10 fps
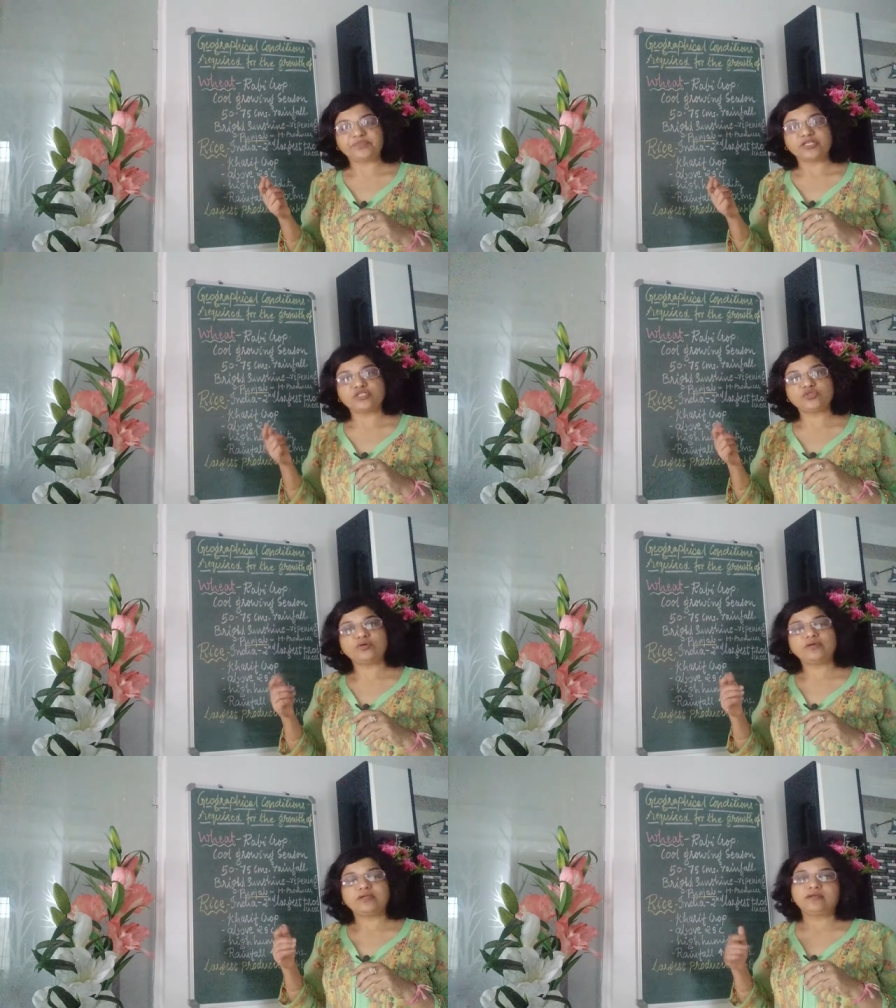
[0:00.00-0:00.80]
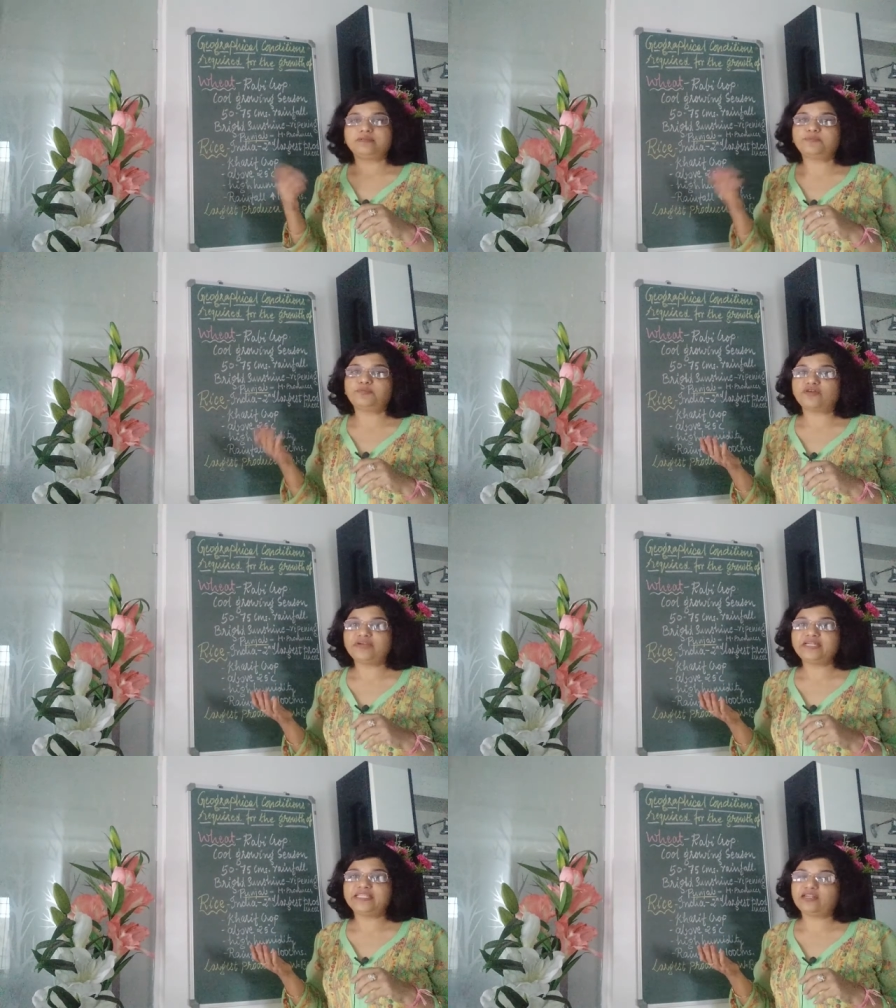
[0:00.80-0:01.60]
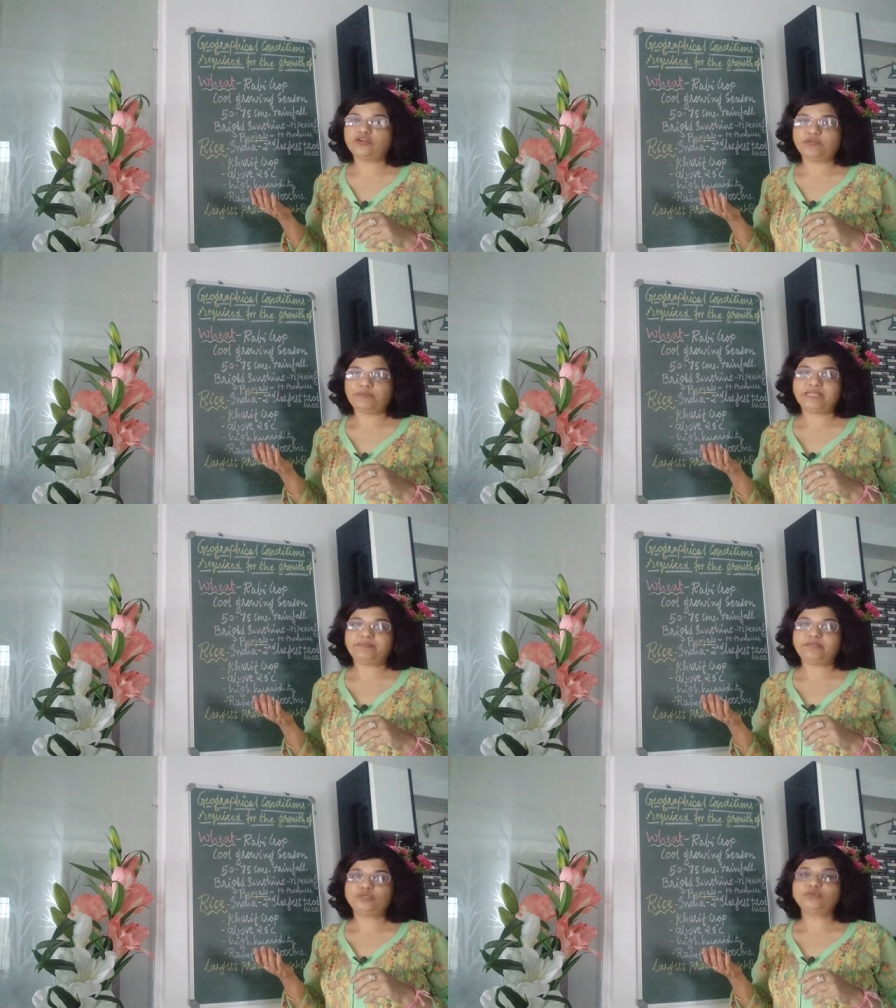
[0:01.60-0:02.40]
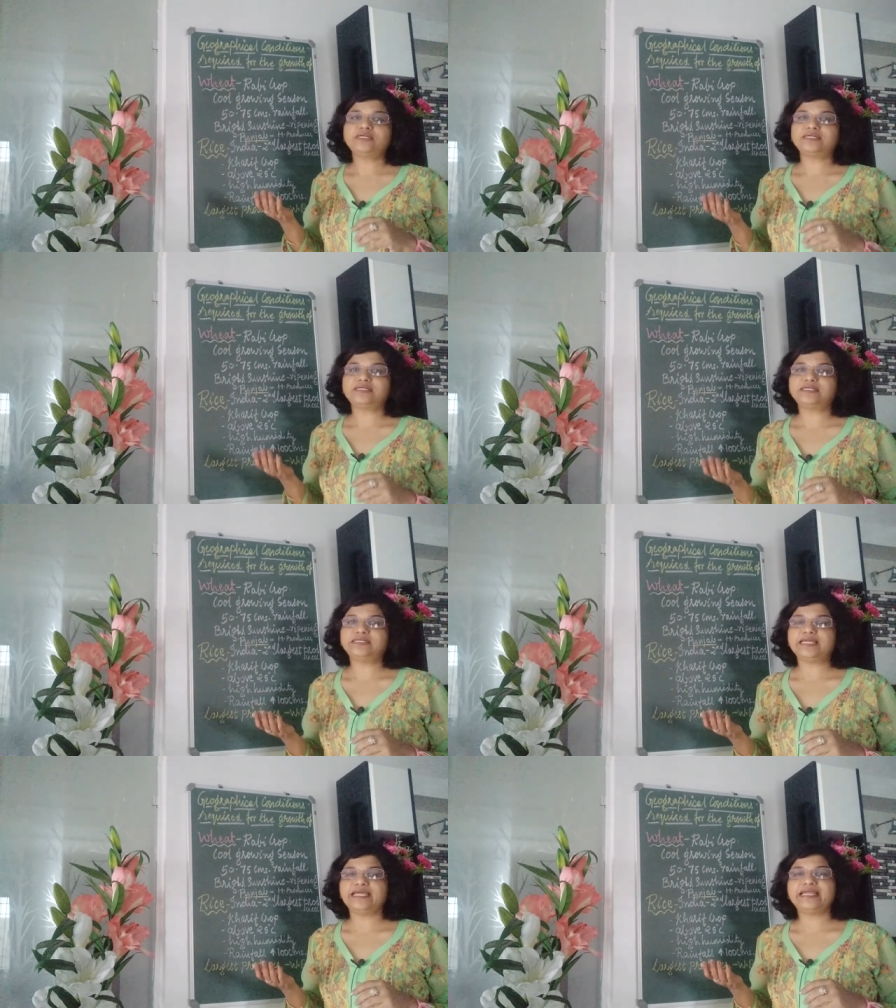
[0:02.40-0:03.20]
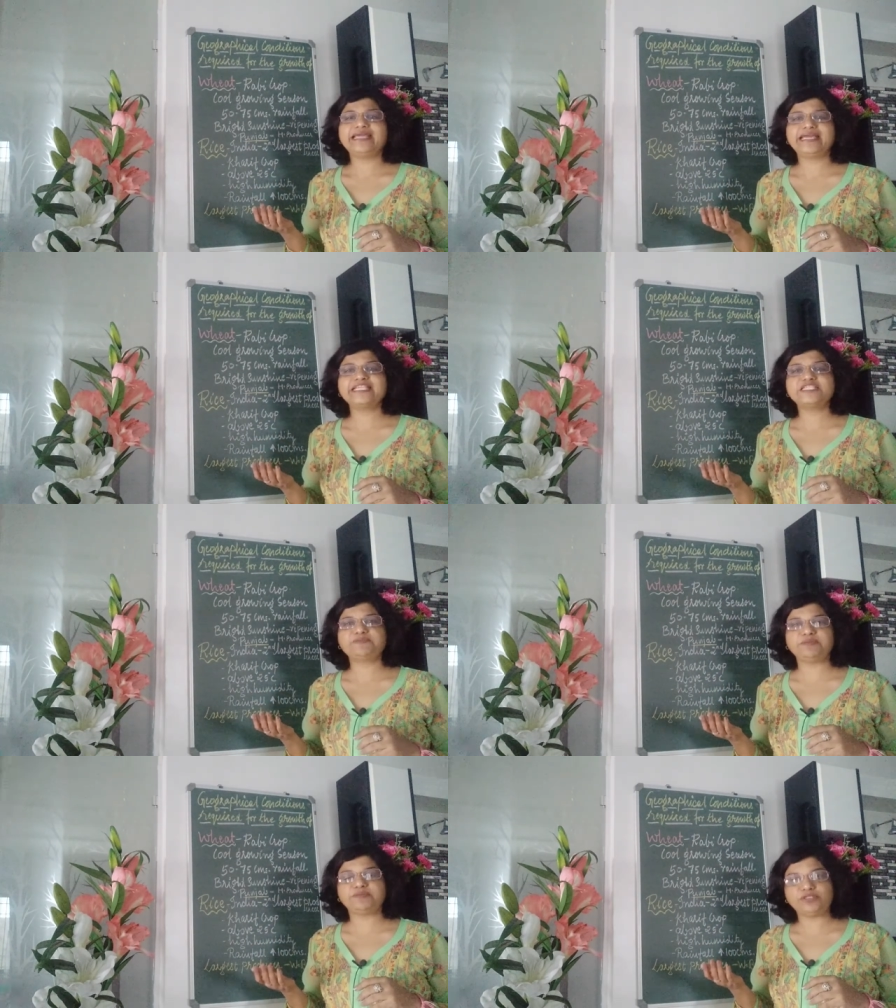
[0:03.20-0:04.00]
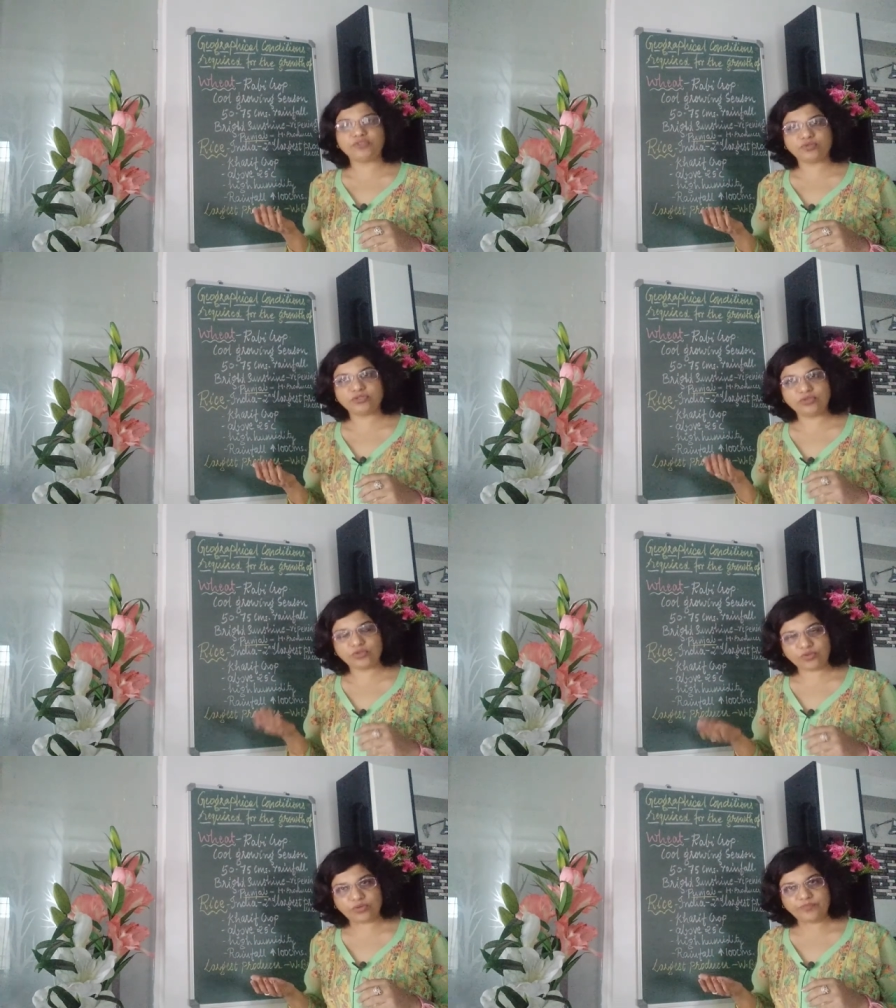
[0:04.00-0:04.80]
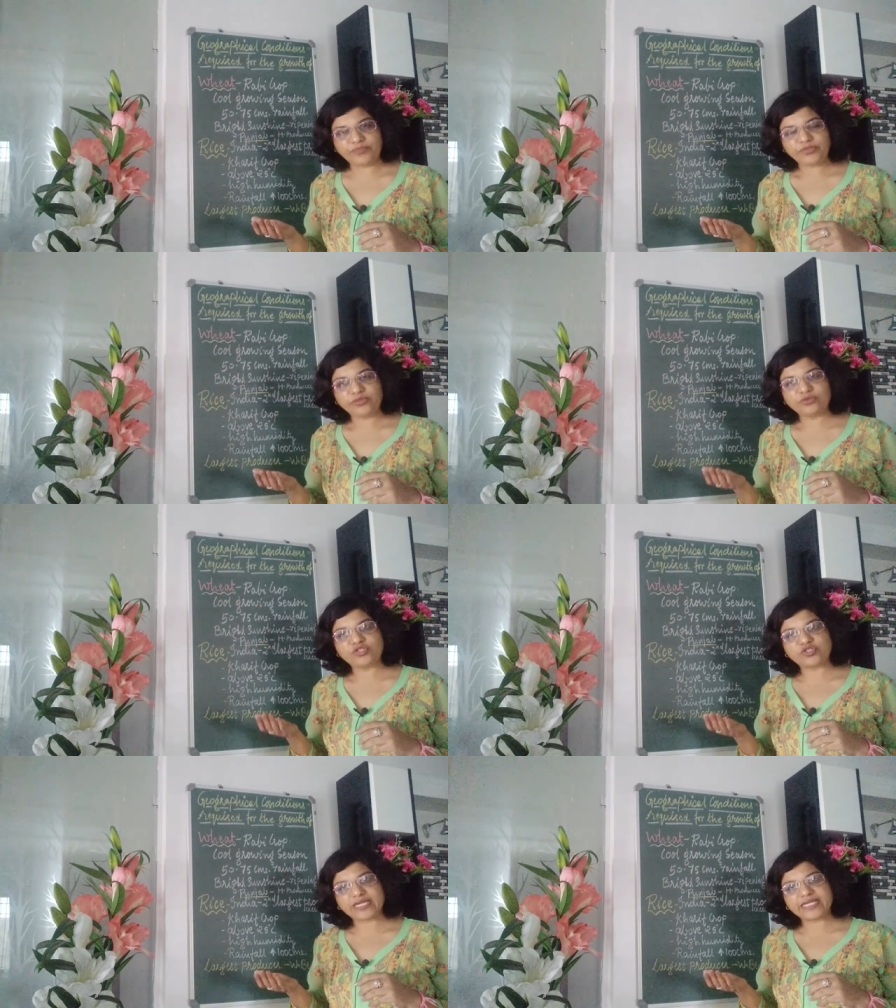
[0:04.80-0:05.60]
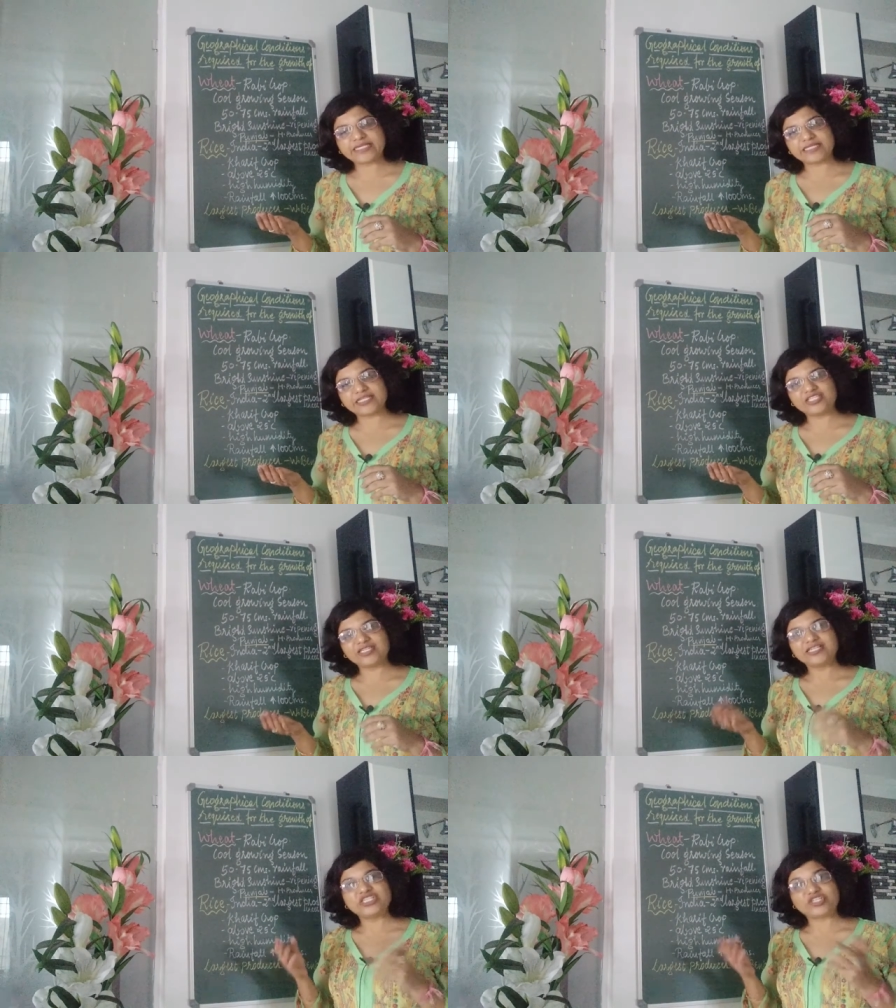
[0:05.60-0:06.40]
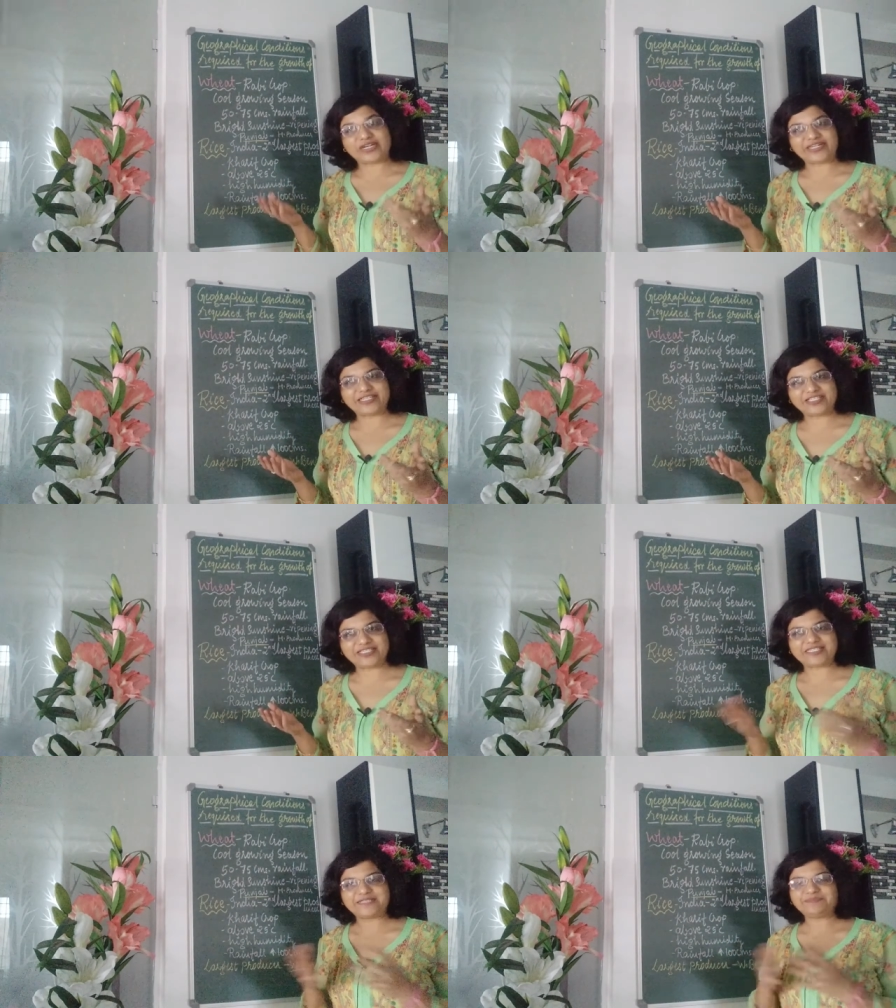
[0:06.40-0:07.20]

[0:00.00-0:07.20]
So, the profit they will not be able to earn, and hence people do not grow, do not try such strategies.